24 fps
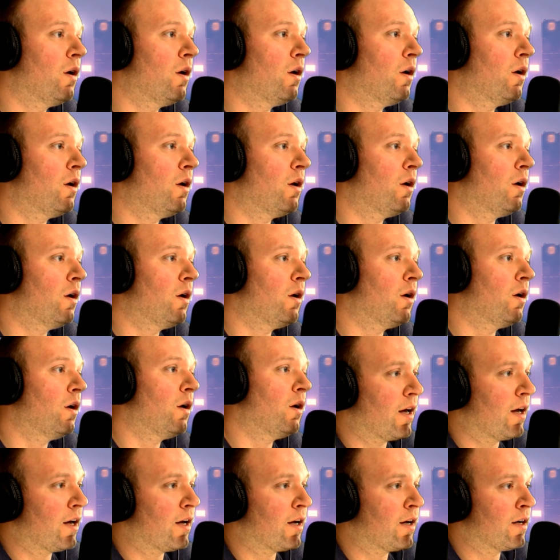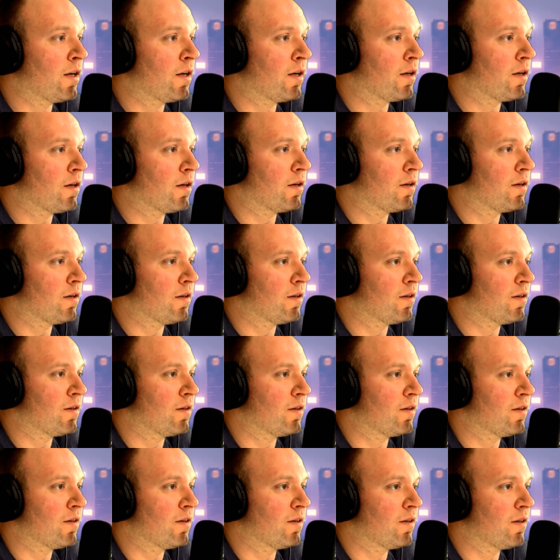this morning, and
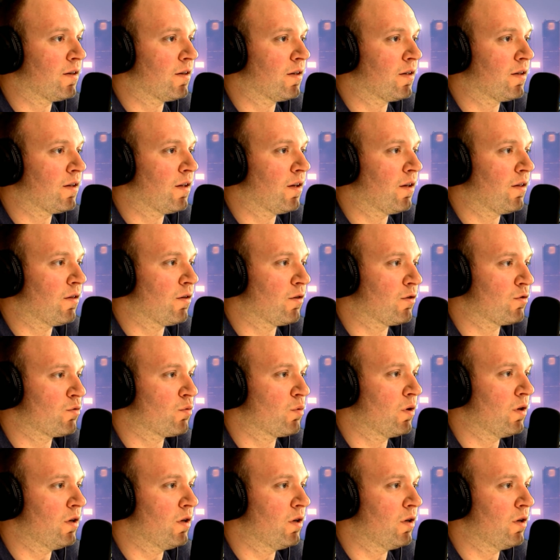there's